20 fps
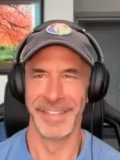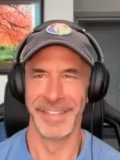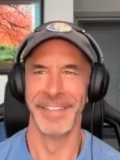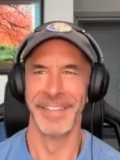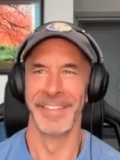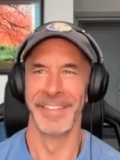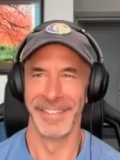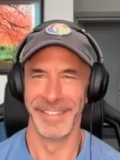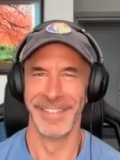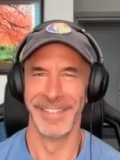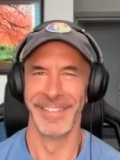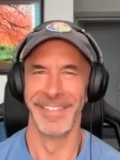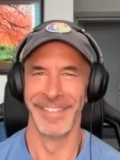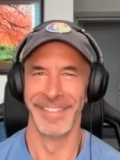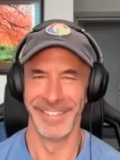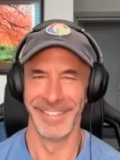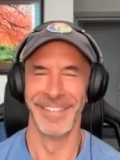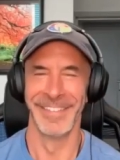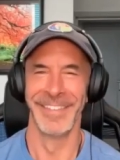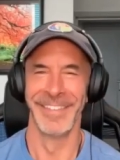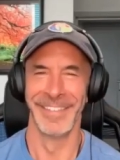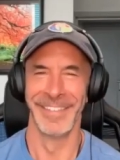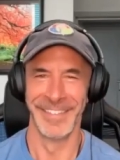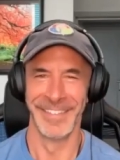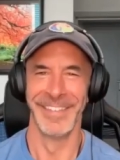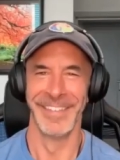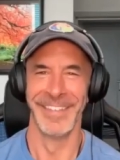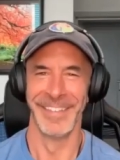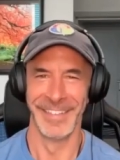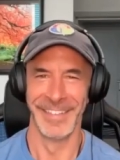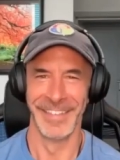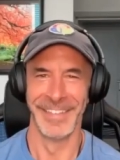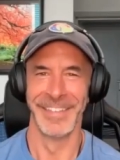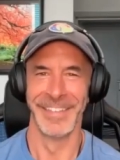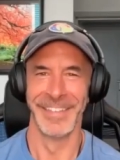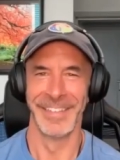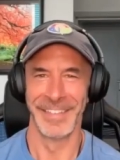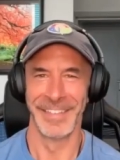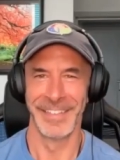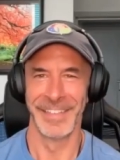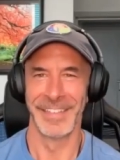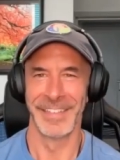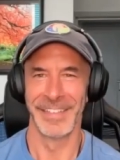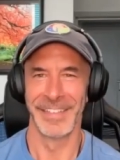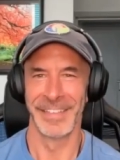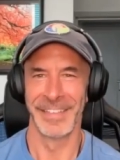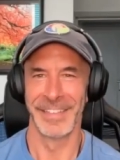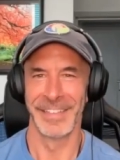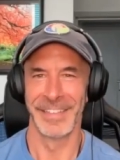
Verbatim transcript: eh, oh, in a weird way, it was